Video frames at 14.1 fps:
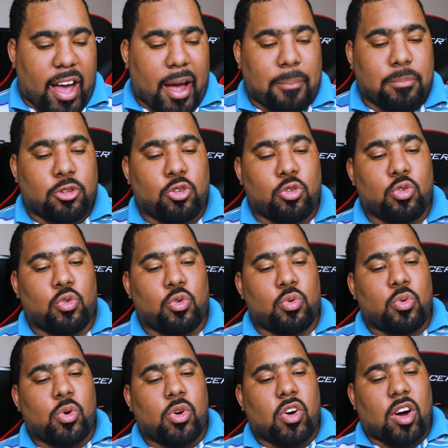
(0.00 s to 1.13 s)

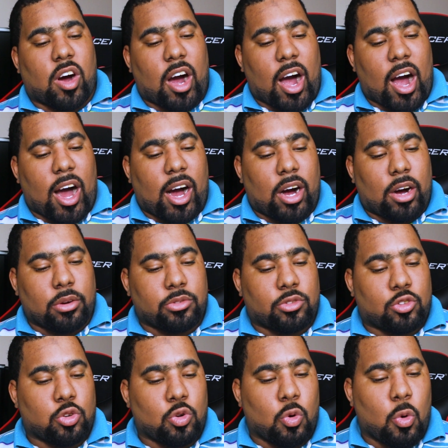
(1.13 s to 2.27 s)
Abdul
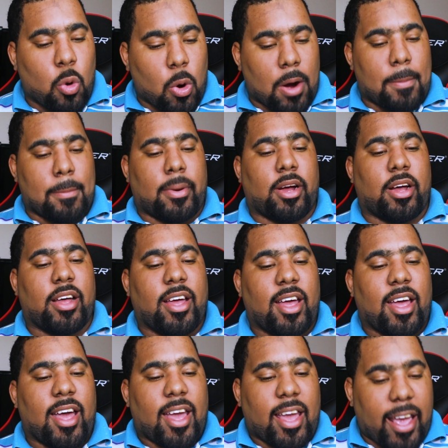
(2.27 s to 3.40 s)
Al-Tom
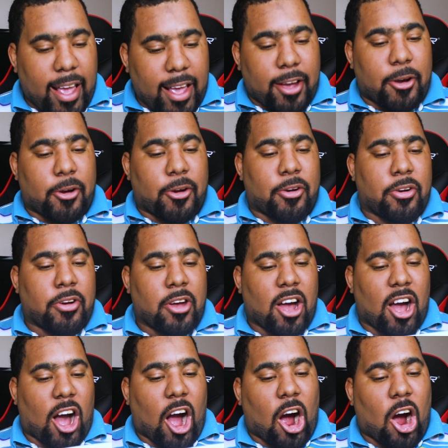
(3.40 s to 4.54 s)
here,
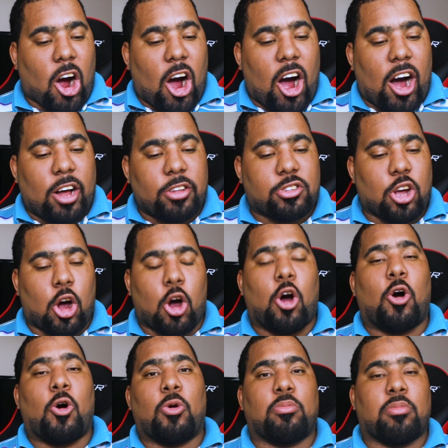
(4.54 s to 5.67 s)

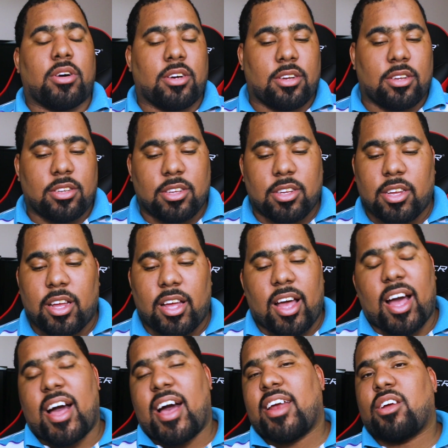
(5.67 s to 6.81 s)
Al-Tom.
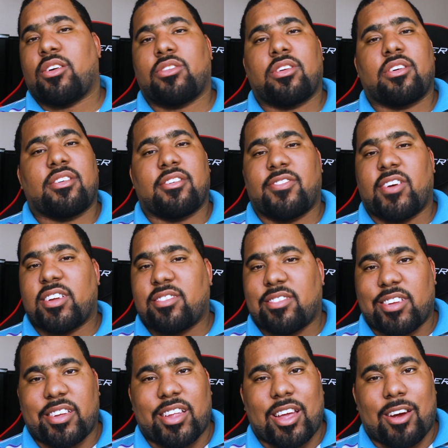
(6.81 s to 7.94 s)
I don't know if I
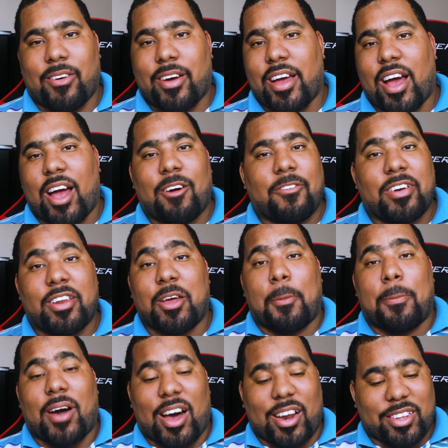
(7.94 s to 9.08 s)
said that right. I really
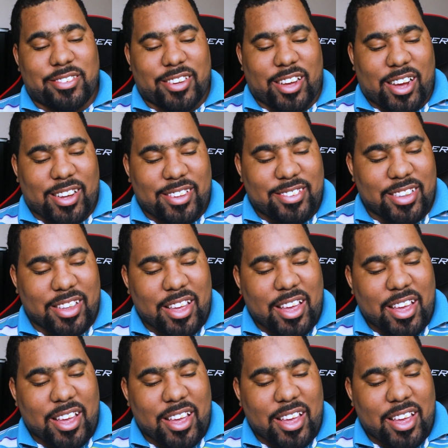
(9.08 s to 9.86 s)
apologize.